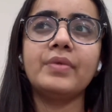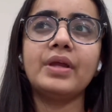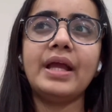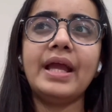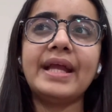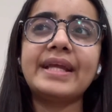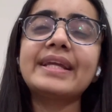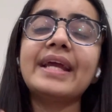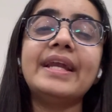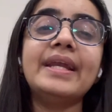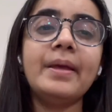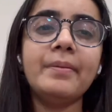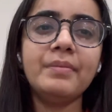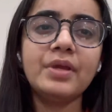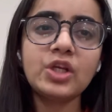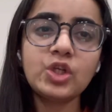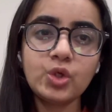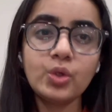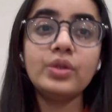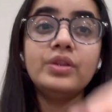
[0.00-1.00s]

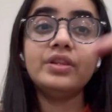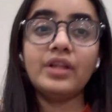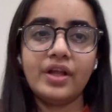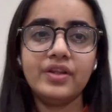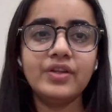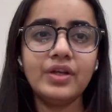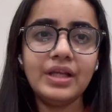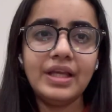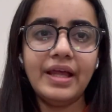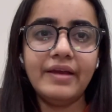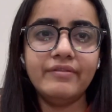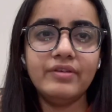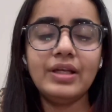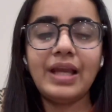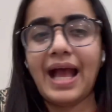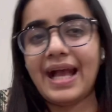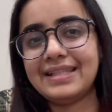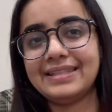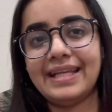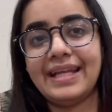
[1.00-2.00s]
academic to another level
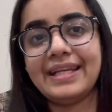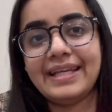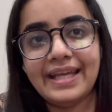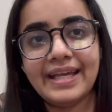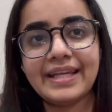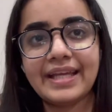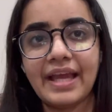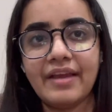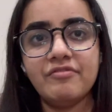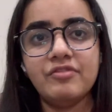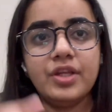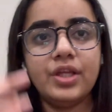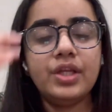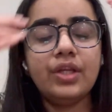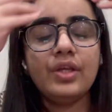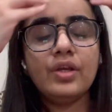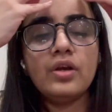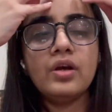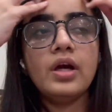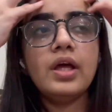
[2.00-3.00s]
as I take every
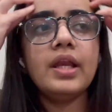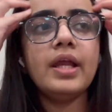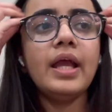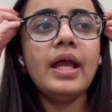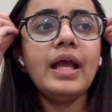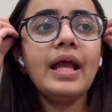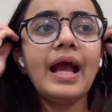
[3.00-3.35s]
year.